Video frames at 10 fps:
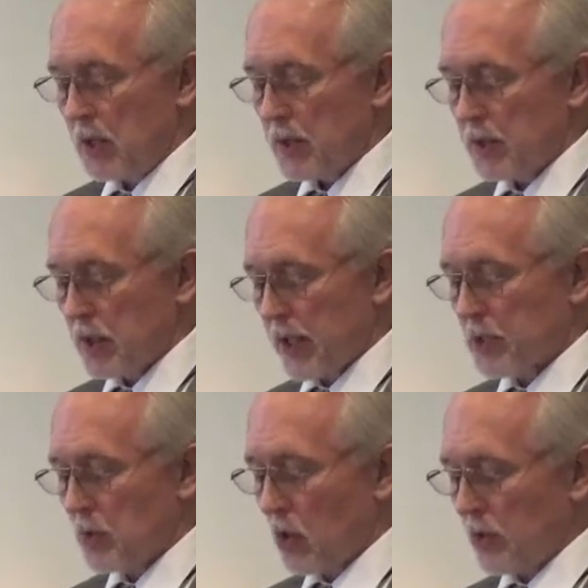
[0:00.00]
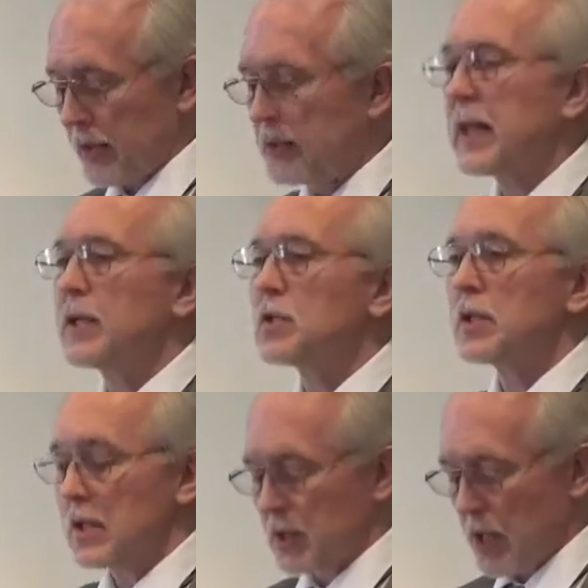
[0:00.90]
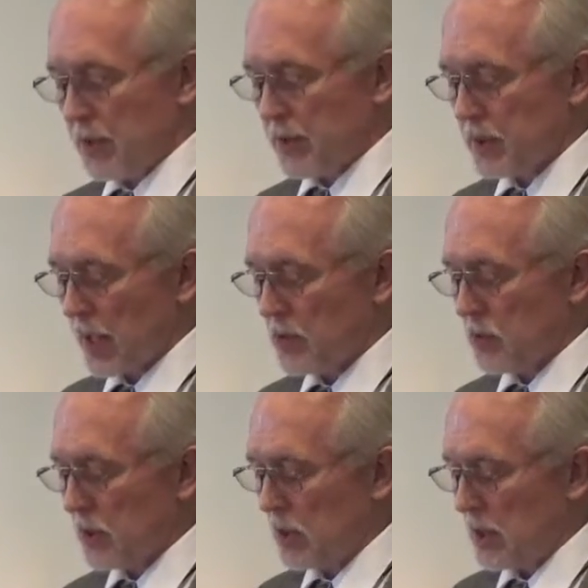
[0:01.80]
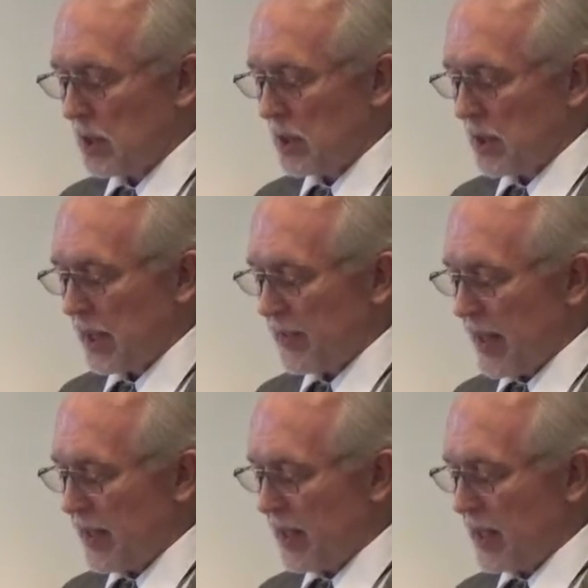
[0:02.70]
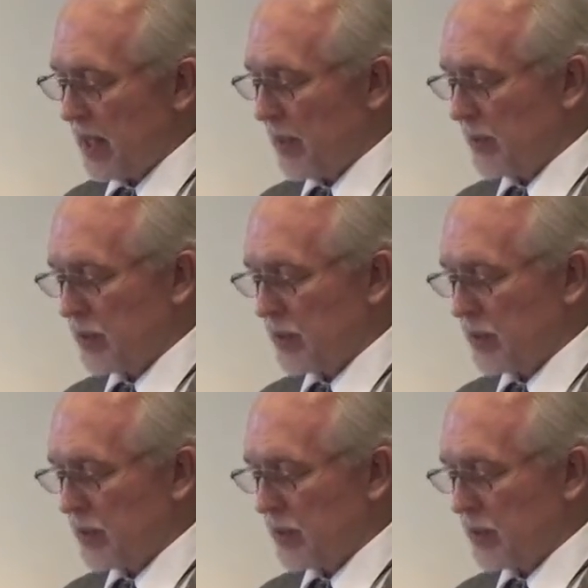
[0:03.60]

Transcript: sexual orientation is heterosexual, and that any other